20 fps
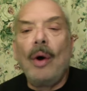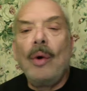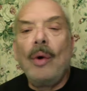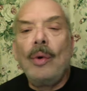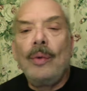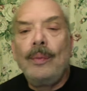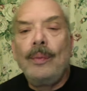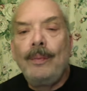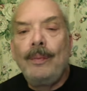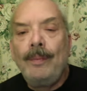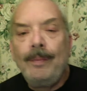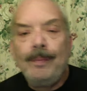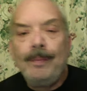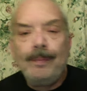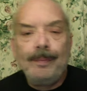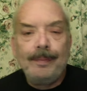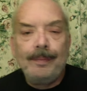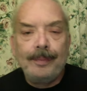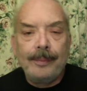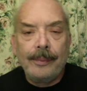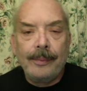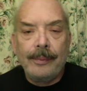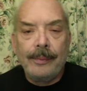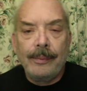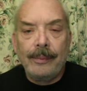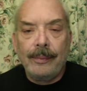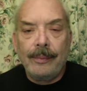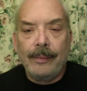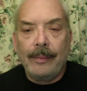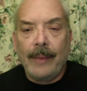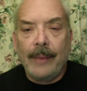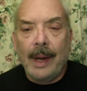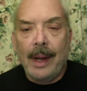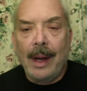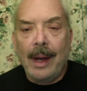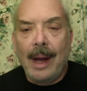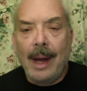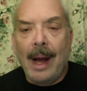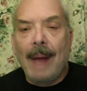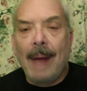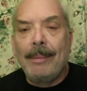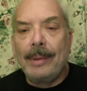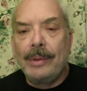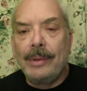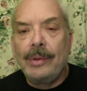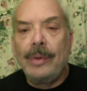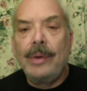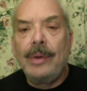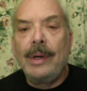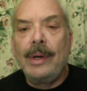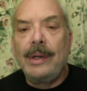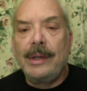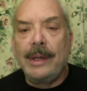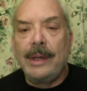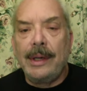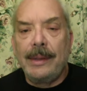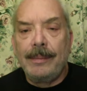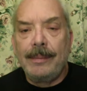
own opportunity